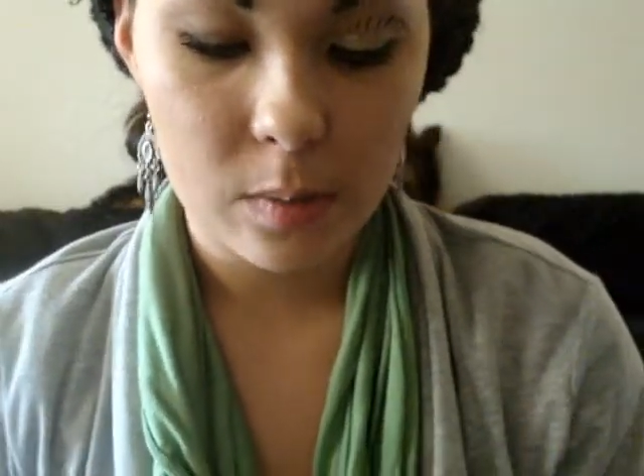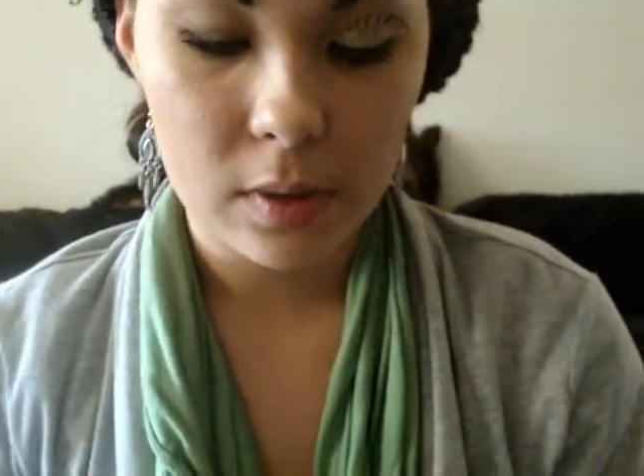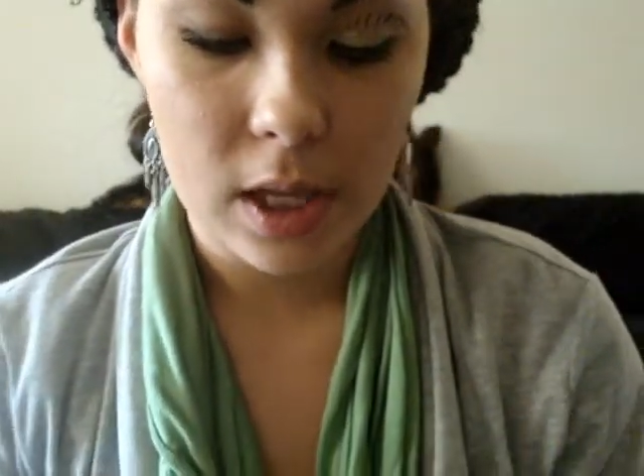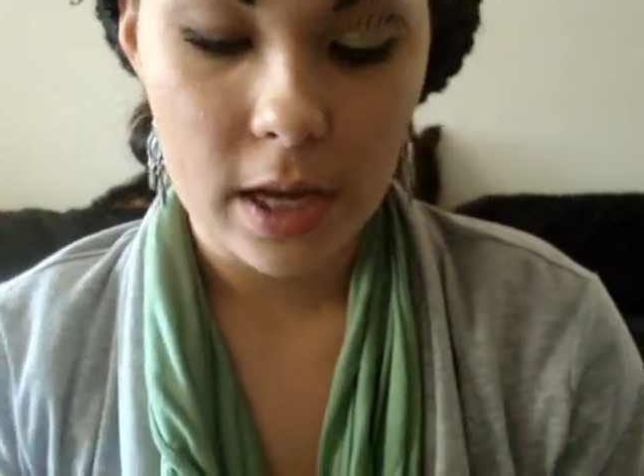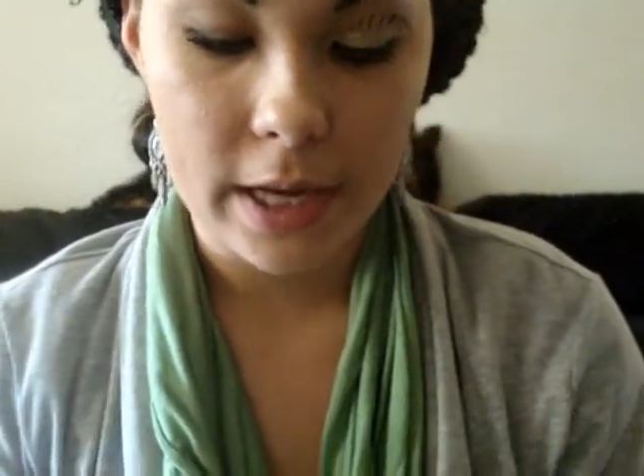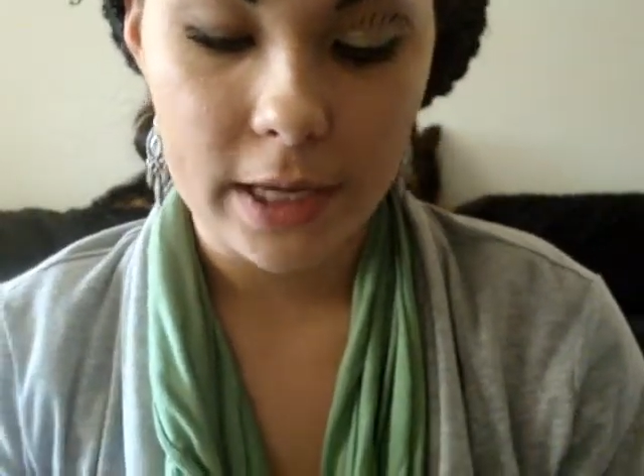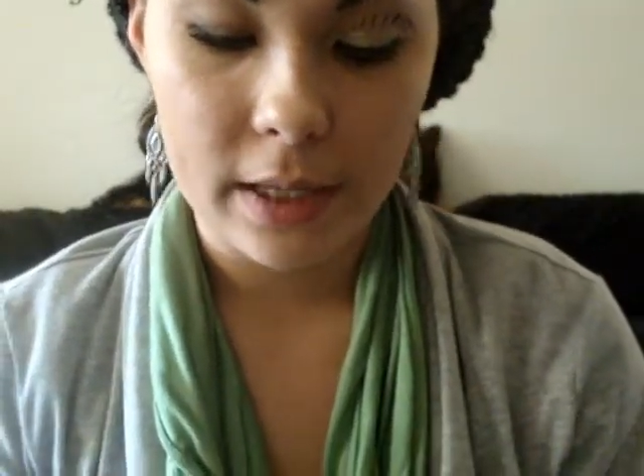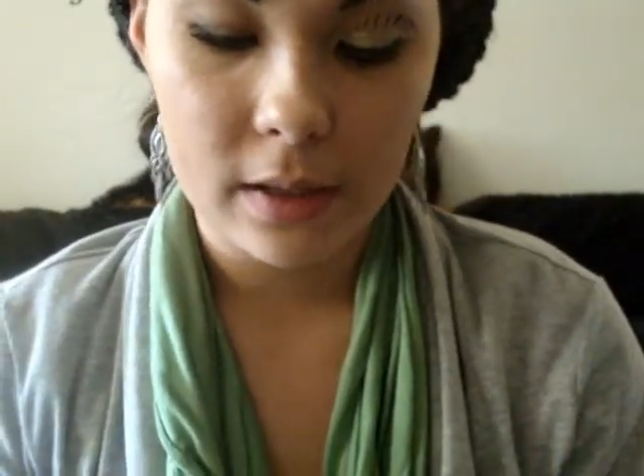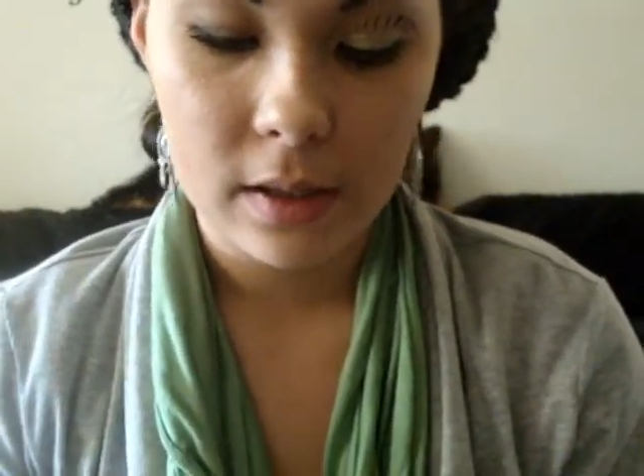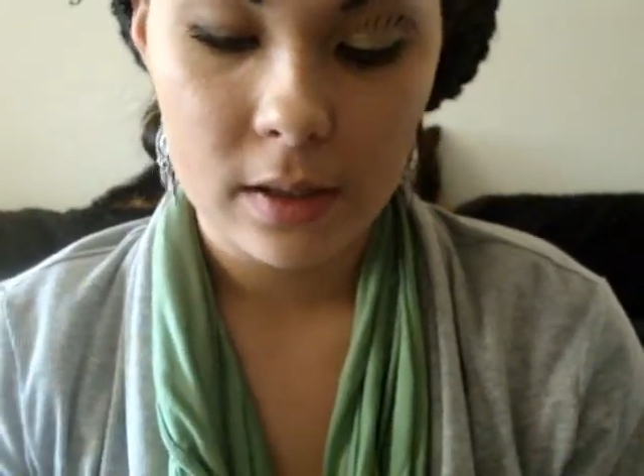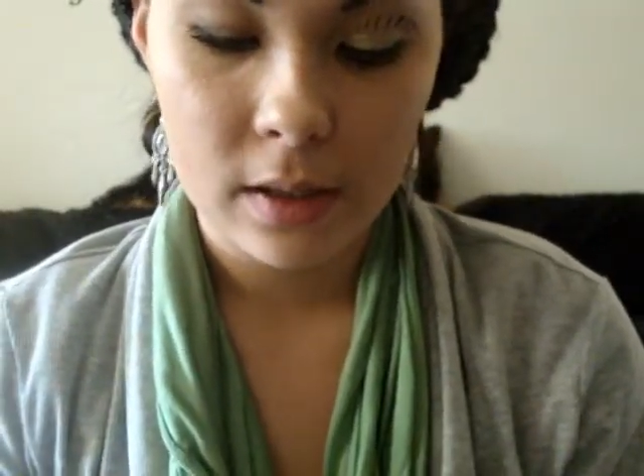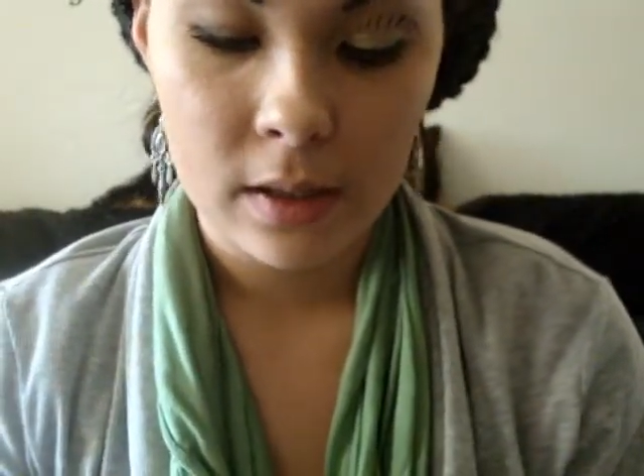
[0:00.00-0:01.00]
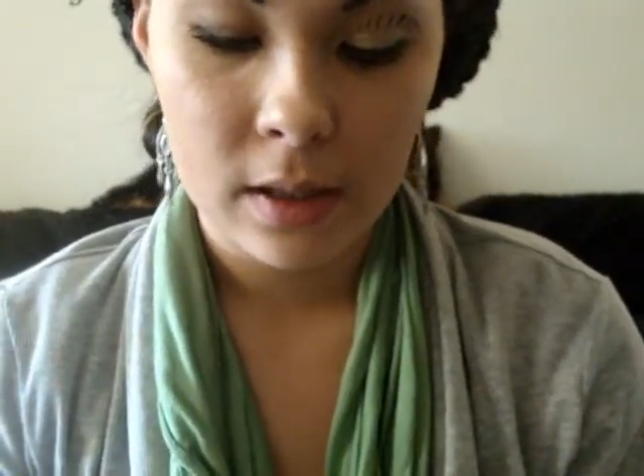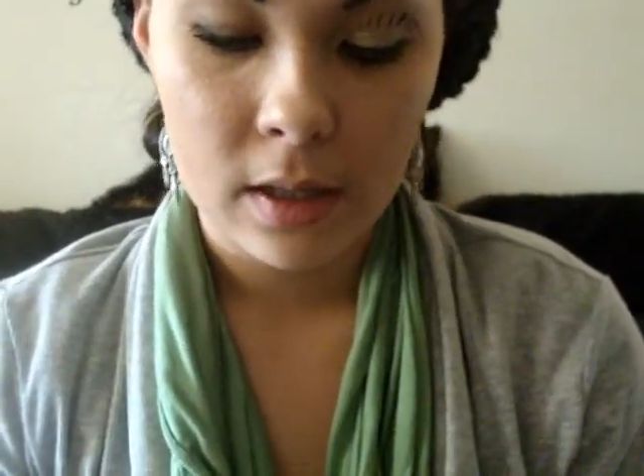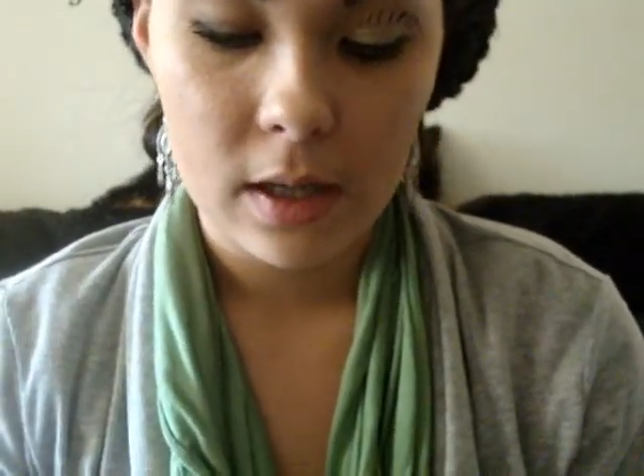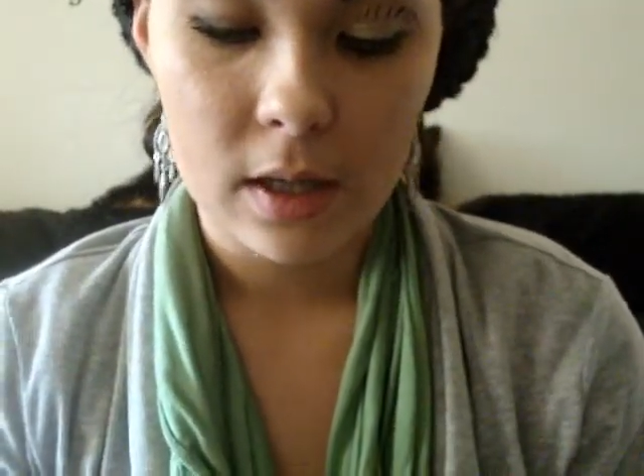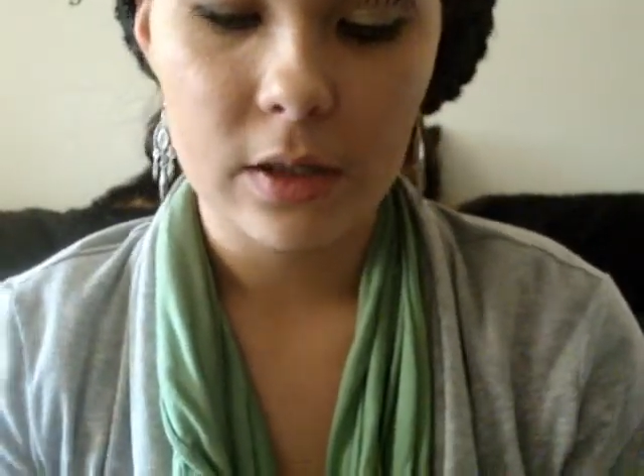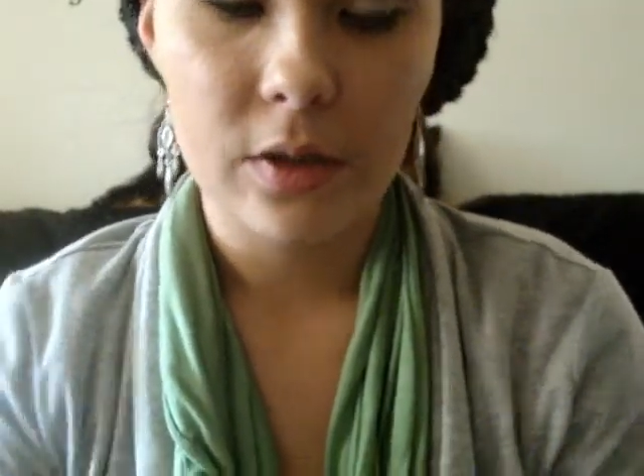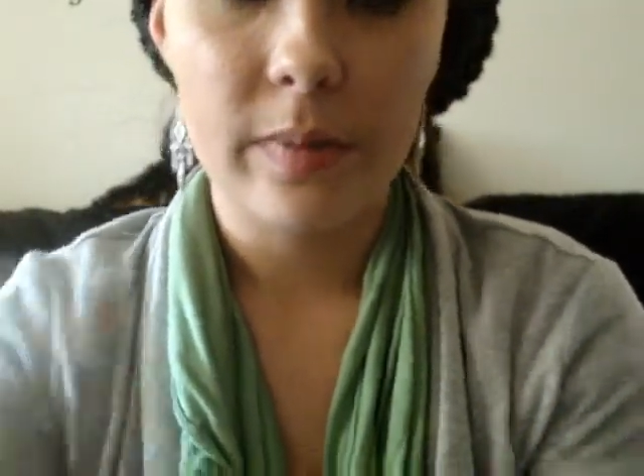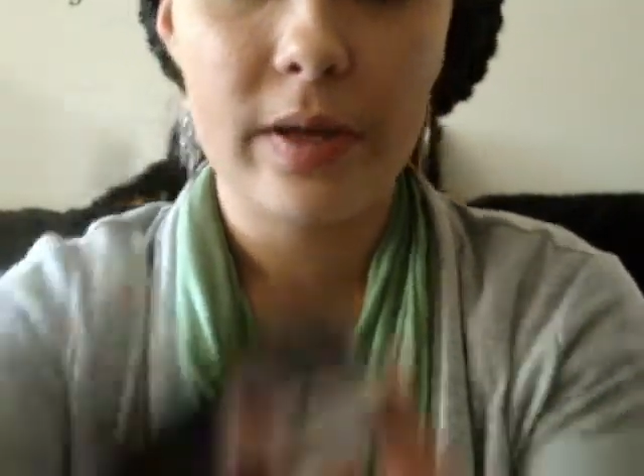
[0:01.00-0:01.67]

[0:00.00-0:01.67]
applying a little